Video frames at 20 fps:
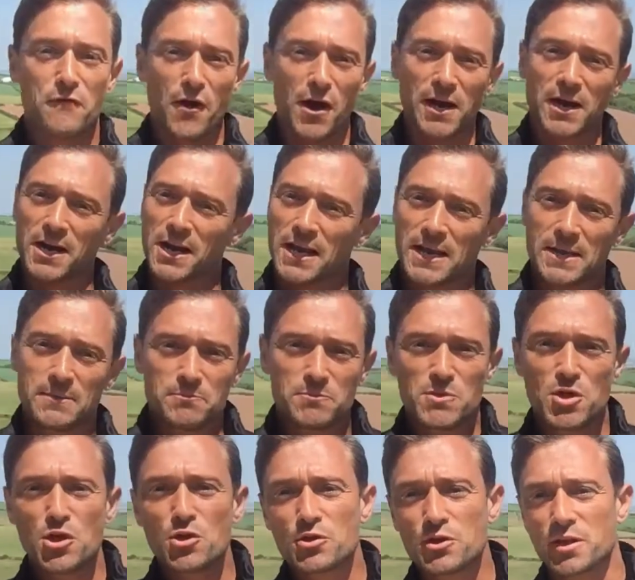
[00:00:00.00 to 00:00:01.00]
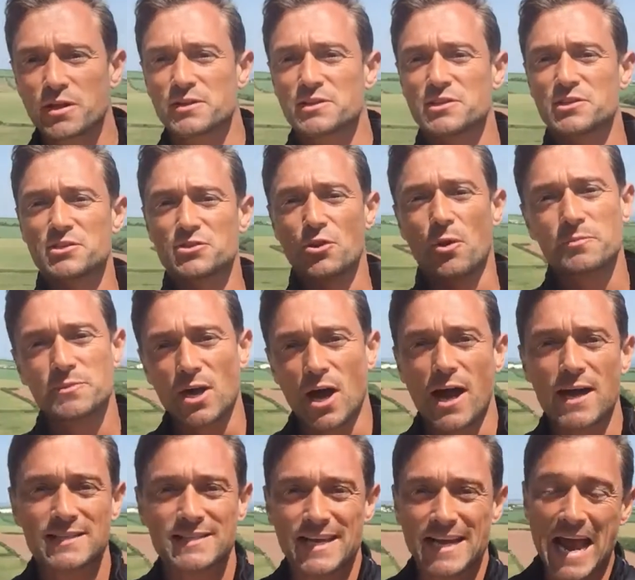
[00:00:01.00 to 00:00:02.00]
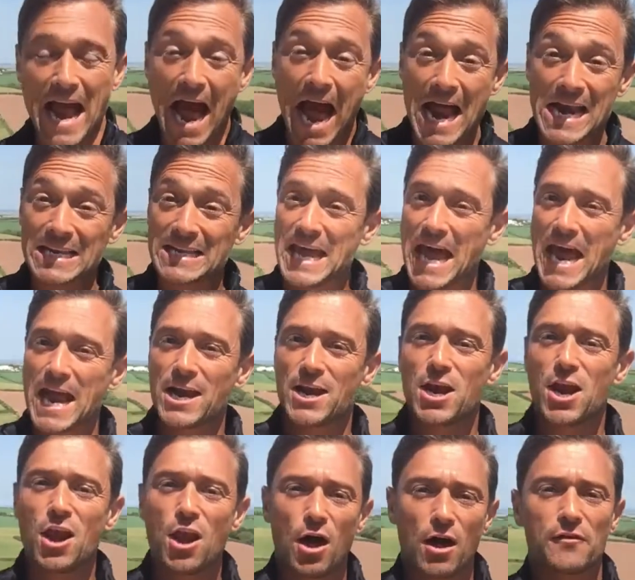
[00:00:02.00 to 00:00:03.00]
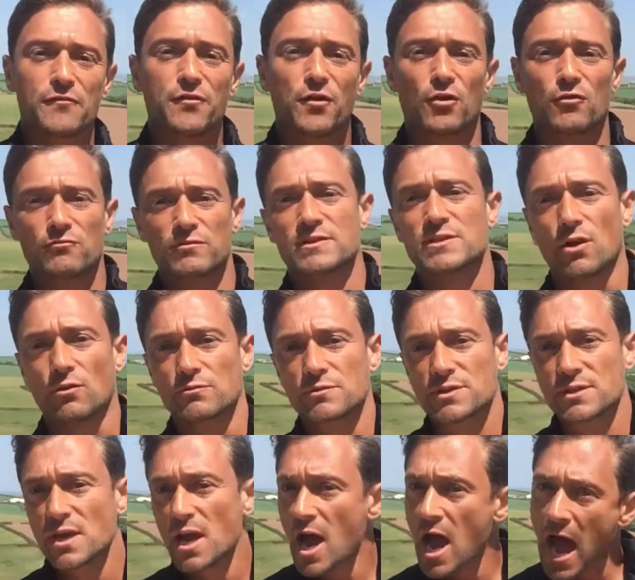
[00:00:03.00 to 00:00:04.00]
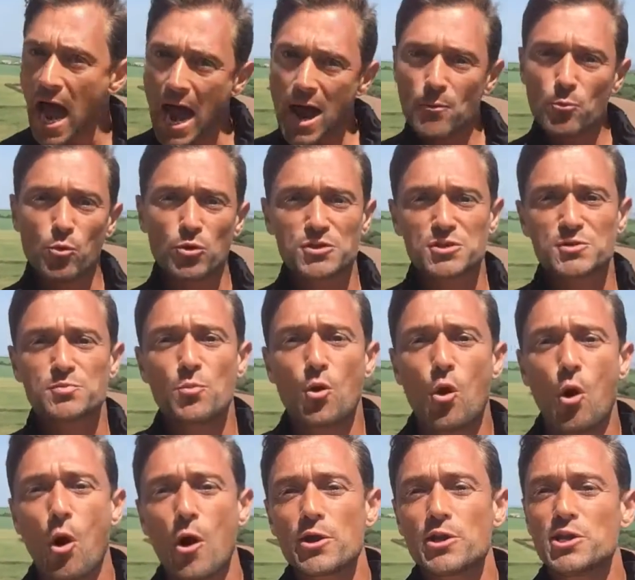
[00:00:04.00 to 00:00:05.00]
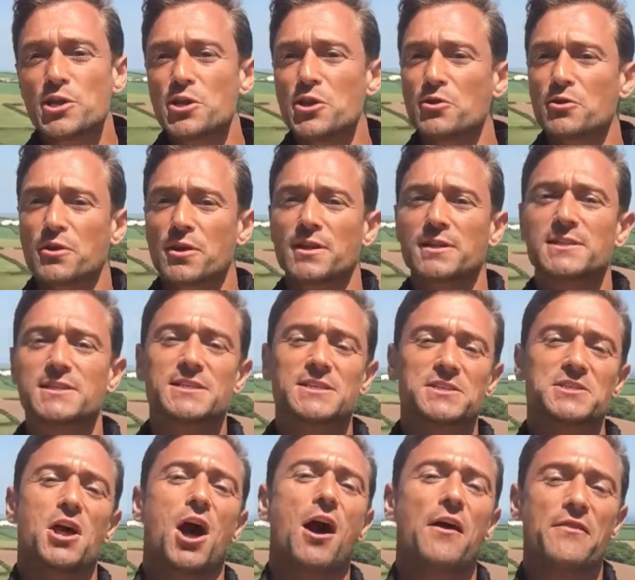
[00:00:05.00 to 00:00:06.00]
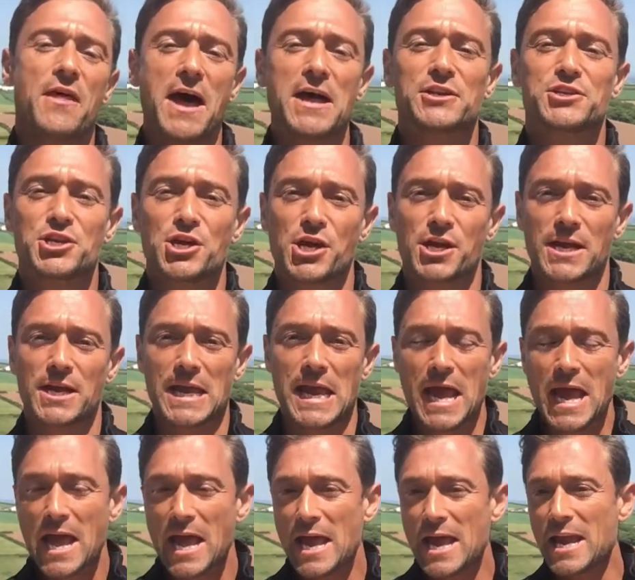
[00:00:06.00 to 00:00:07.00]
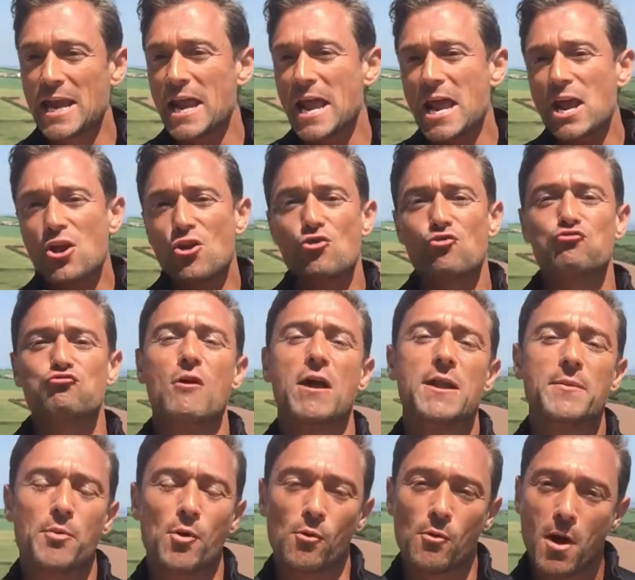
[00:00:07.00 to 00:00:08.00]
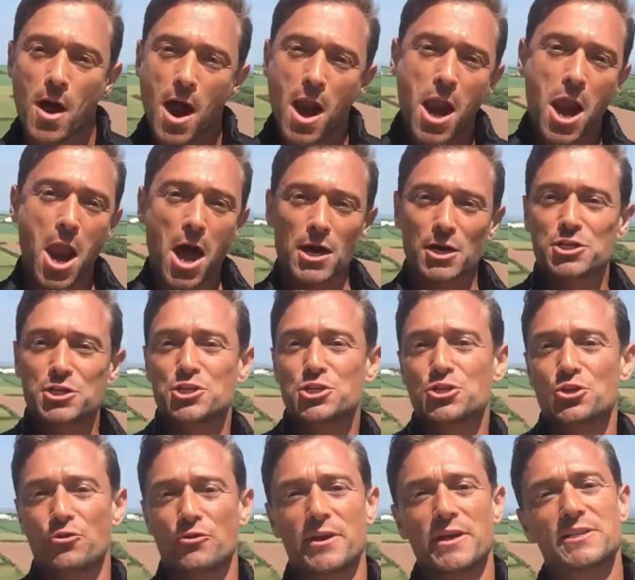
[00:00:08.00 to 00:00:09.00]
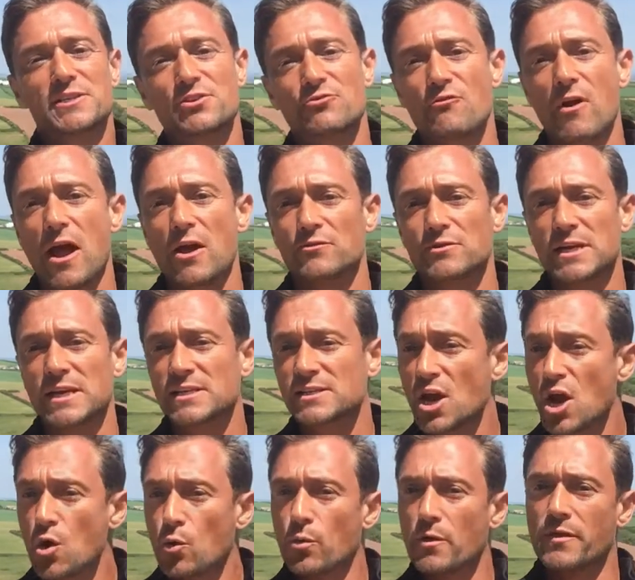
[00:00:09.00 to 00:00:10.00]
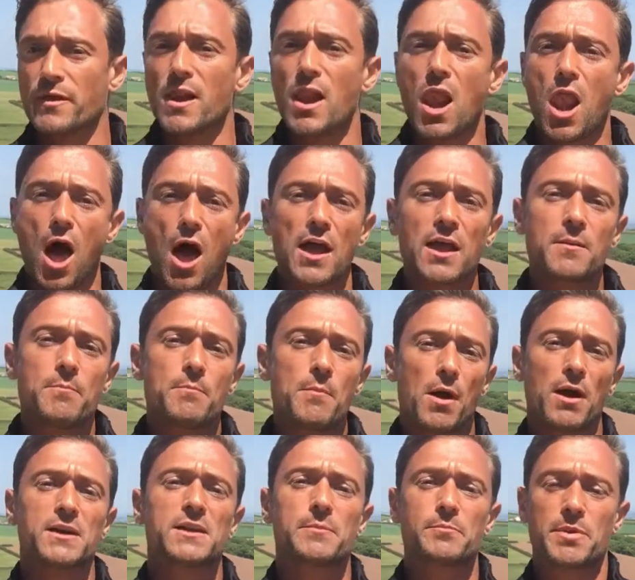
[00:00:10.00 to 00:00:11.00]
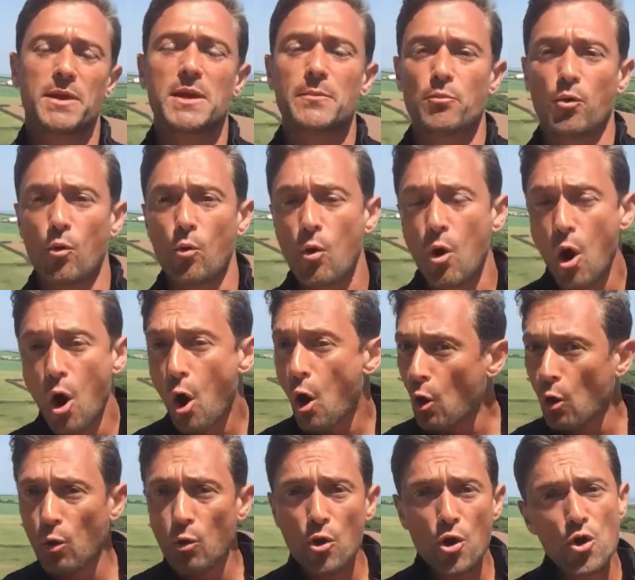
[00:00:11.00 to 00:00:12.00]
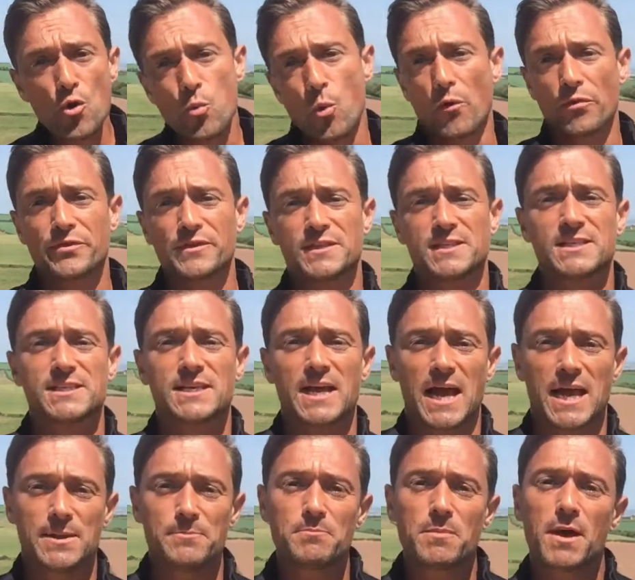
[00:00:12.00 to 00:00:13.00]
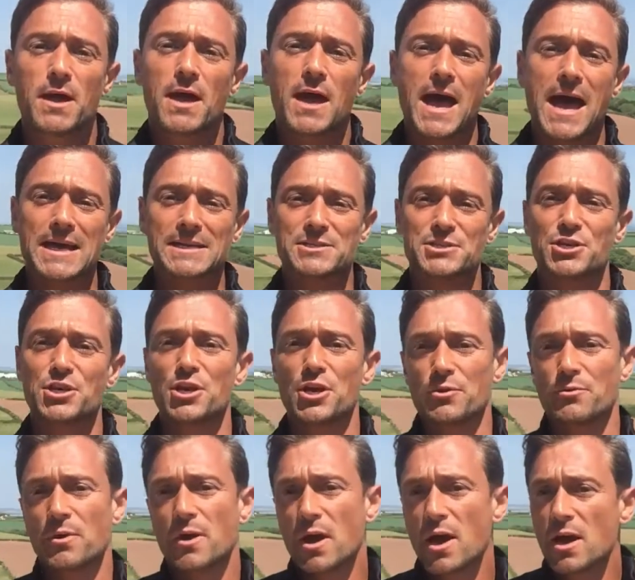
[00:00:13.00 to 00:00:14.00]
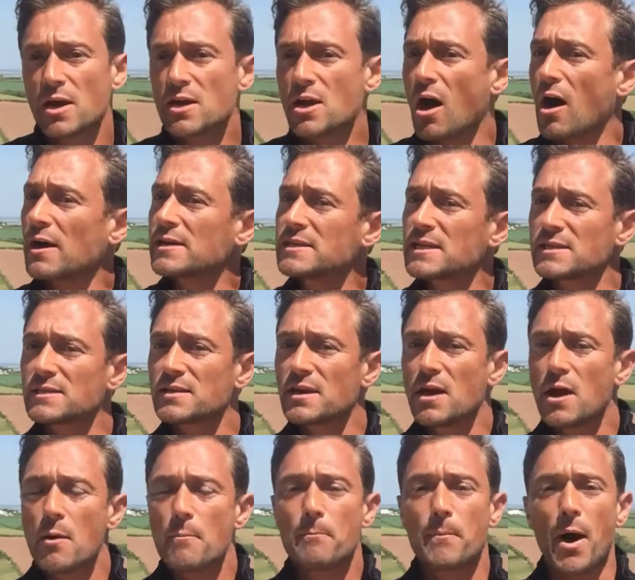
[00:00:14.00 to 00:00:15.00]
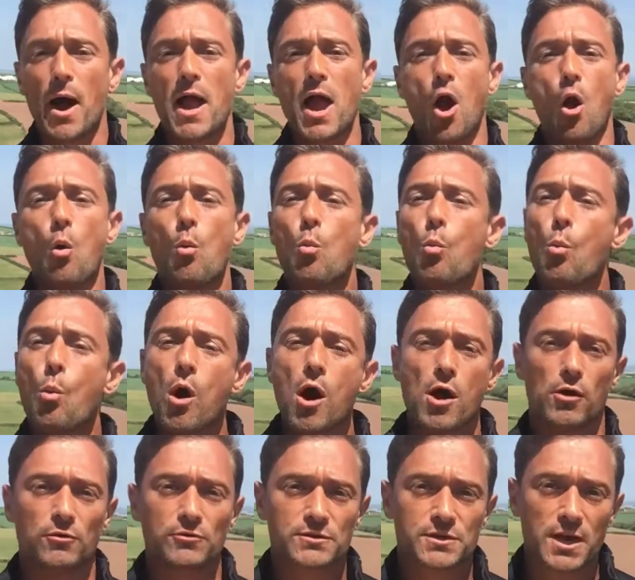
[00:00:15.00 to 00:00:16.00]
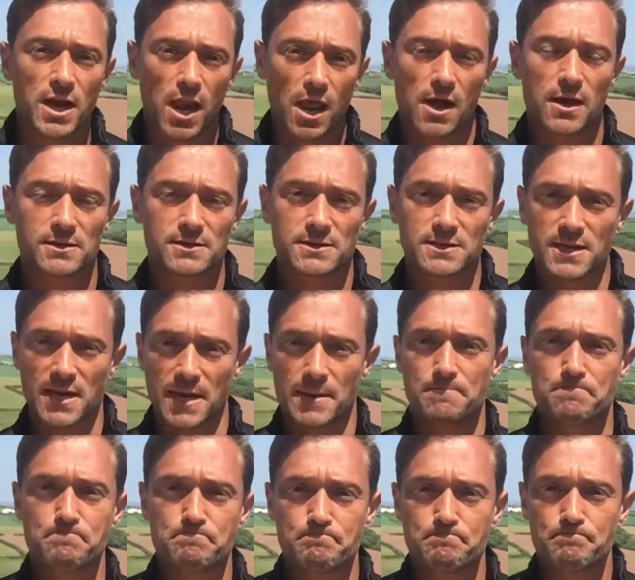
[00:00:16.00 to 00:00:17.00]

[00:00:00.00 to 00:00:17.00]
Finally, you can stop dieting and get lifelong results. And what's more, you can start that journey in incredible, luxurious surroundings with like-minded people, all who want the same as you, guided by a world-class team.